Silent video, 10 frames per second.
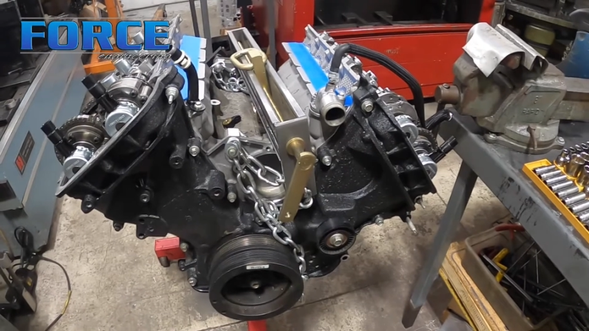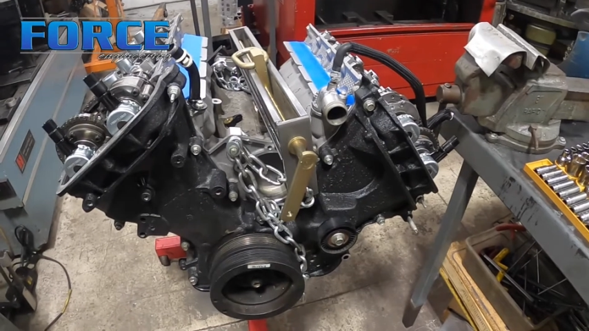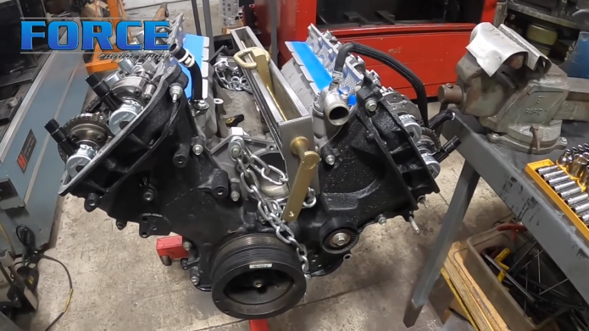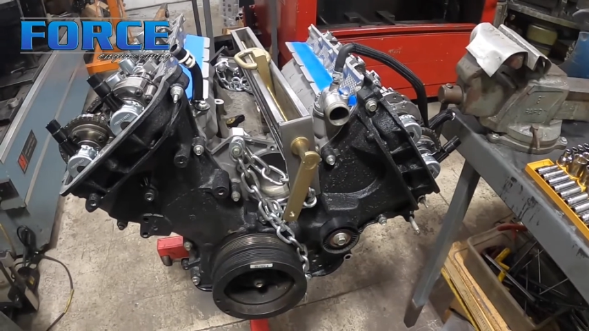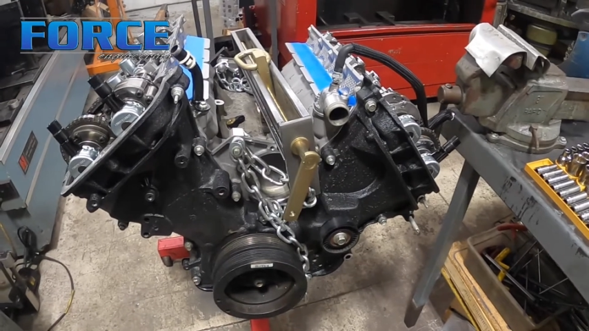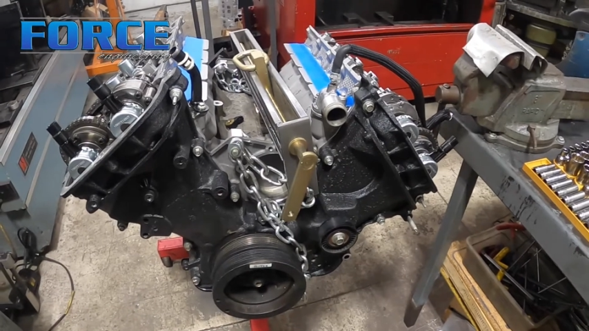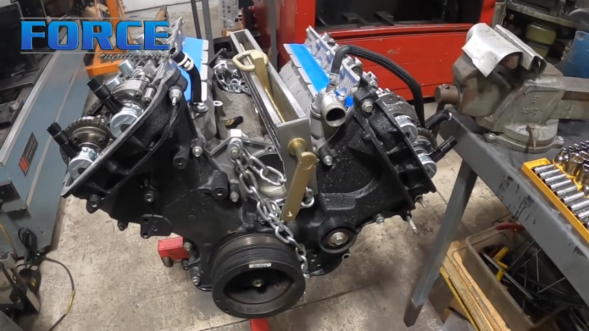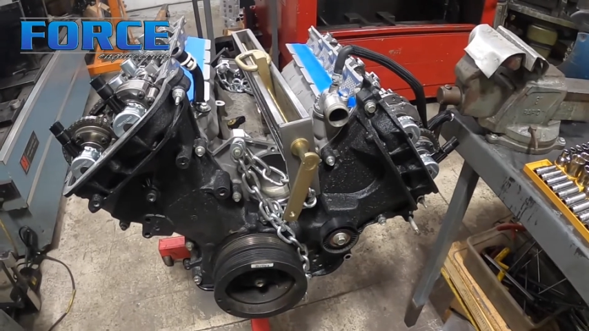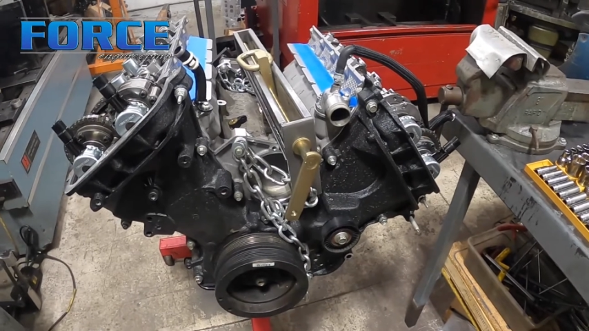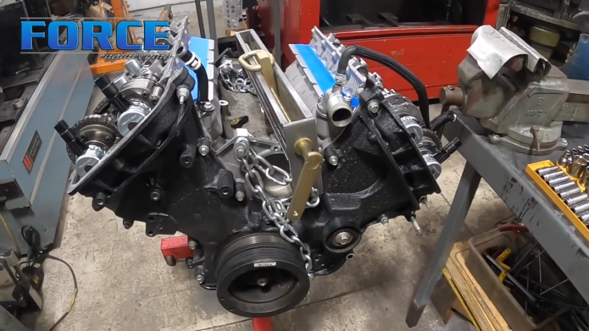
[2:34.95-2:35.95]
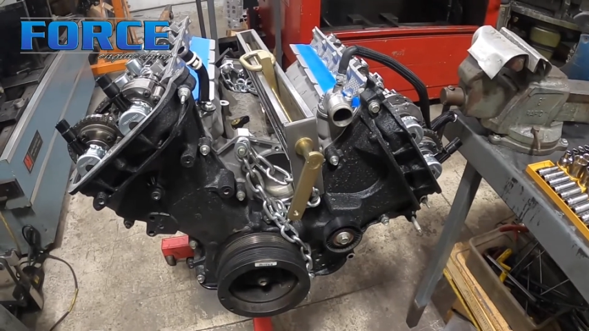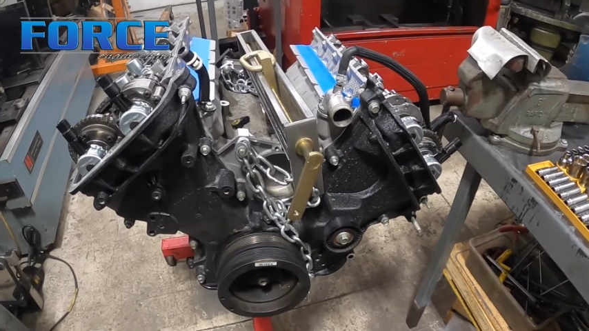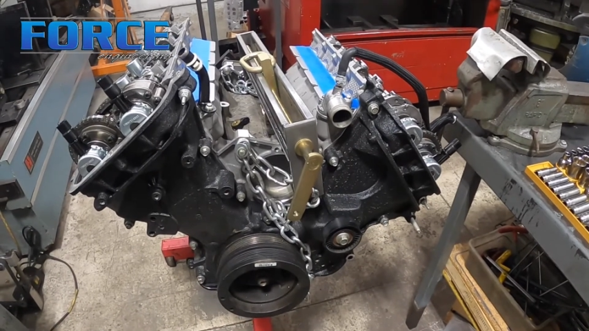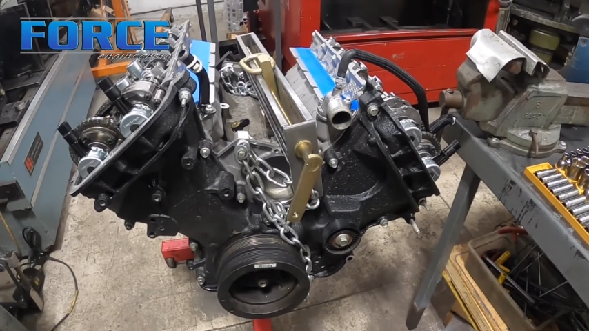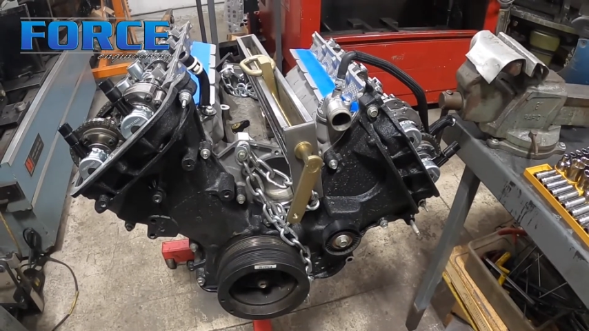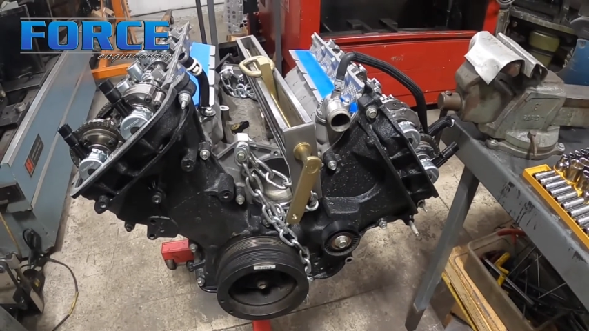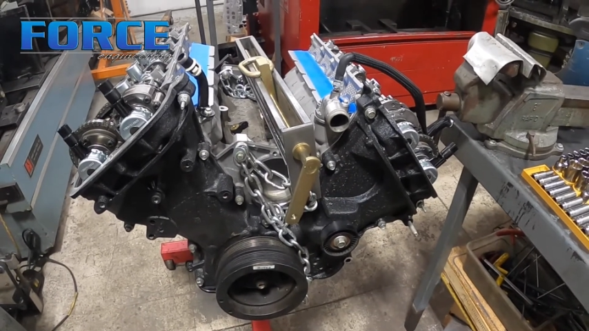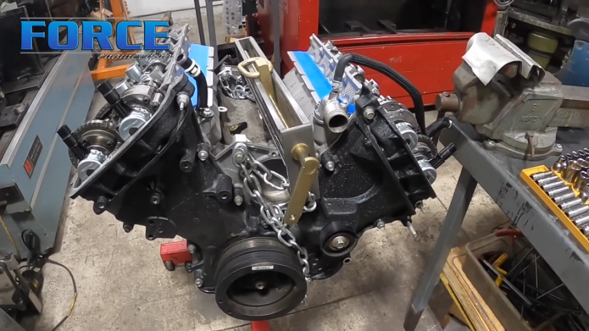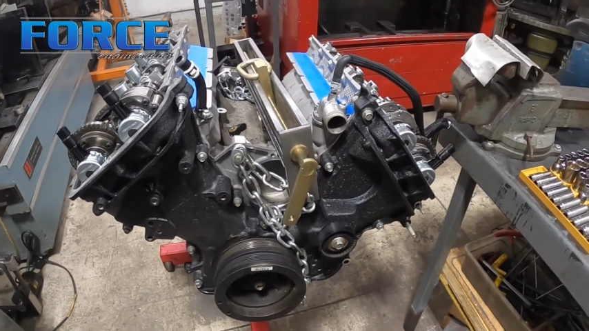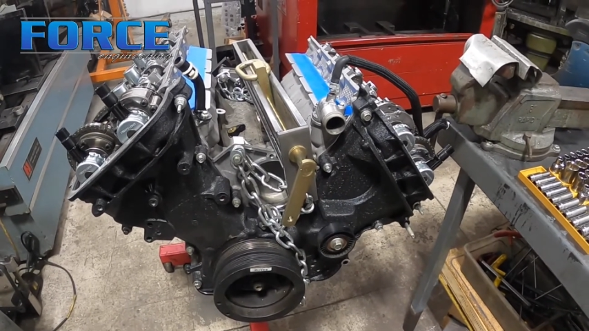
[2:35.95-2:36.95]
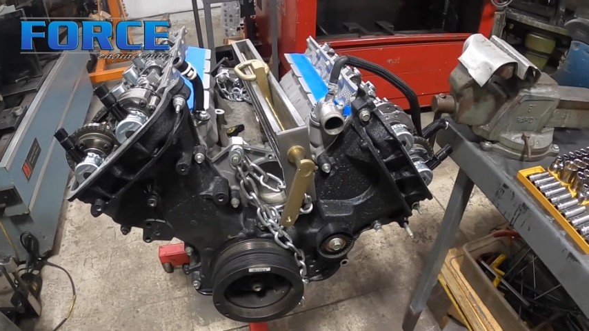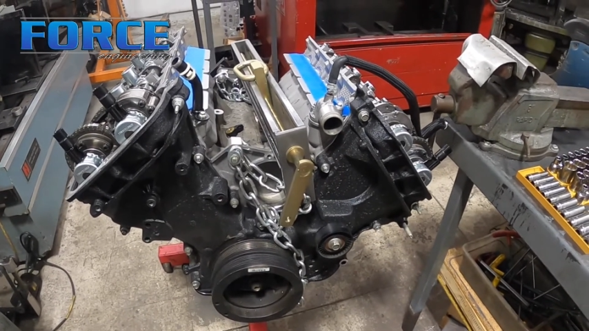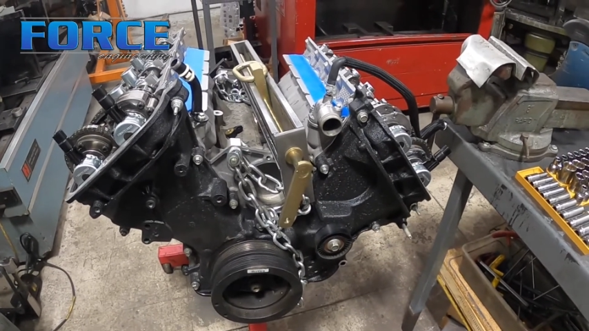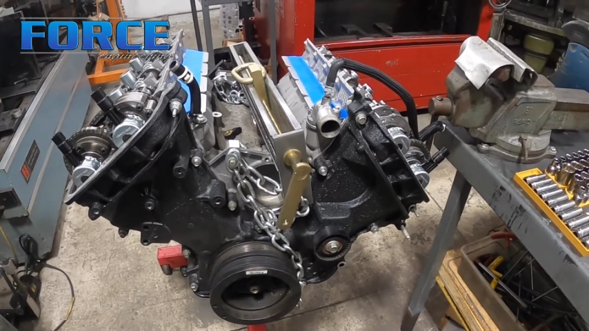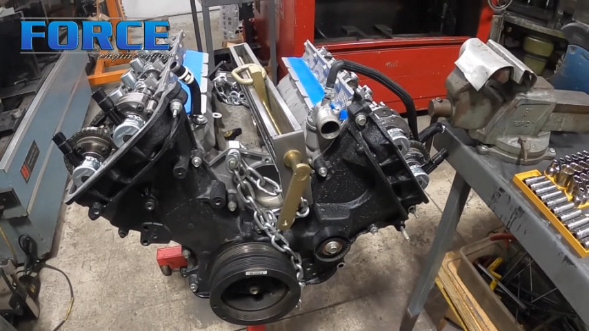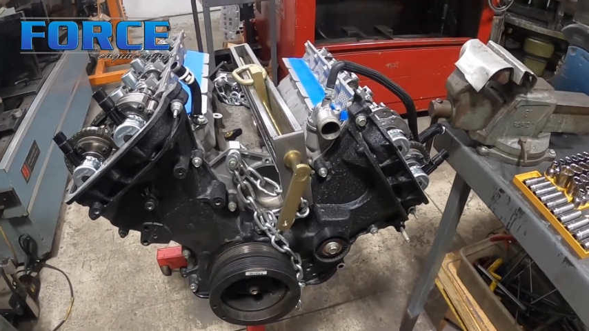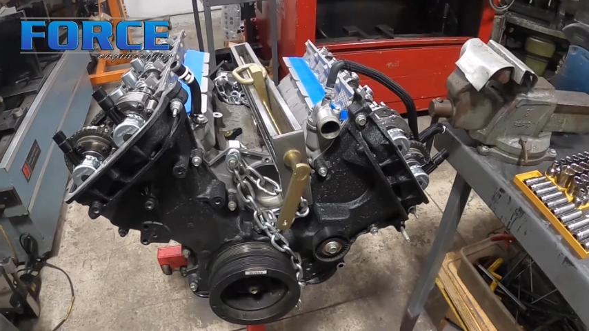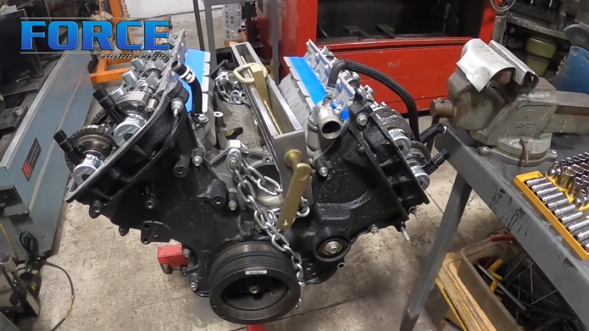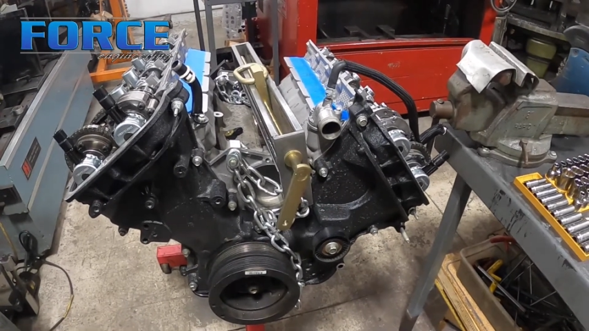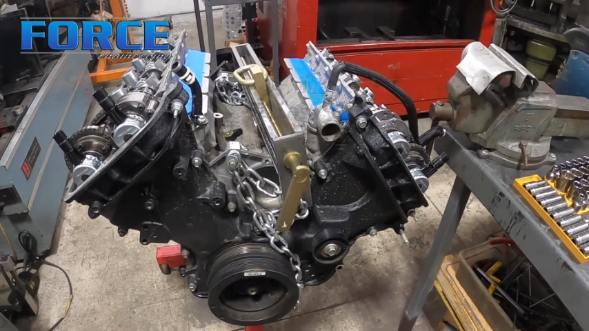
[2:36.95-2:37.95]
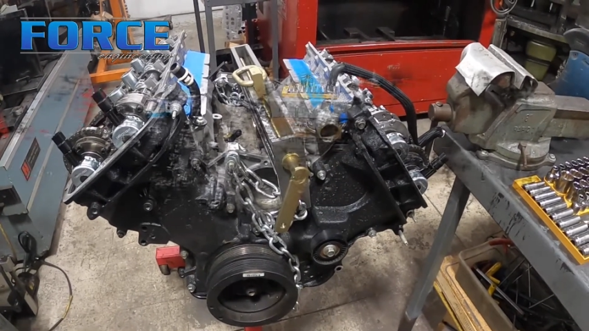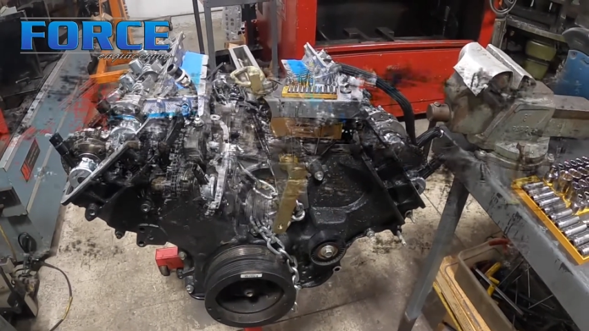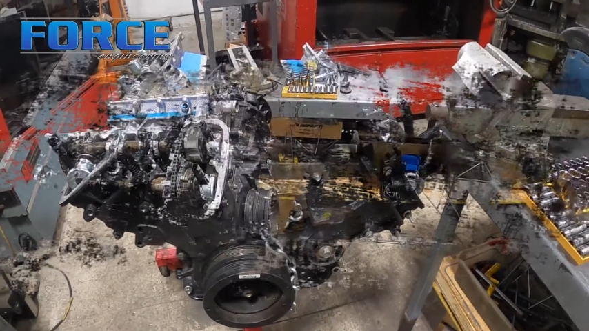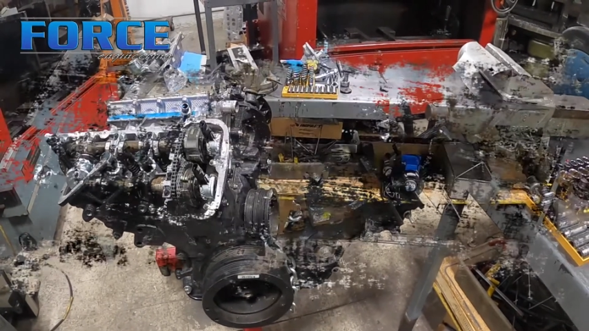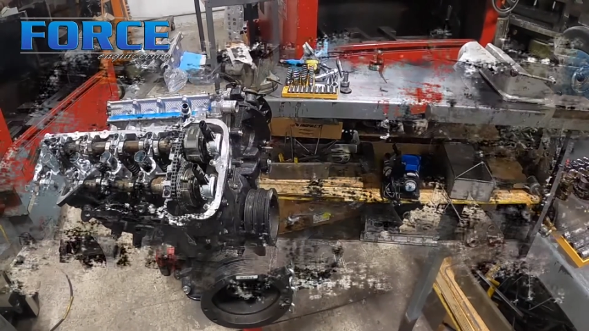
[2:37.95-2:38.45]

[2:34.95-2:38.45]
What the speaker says: Nobody's mouth can be seen.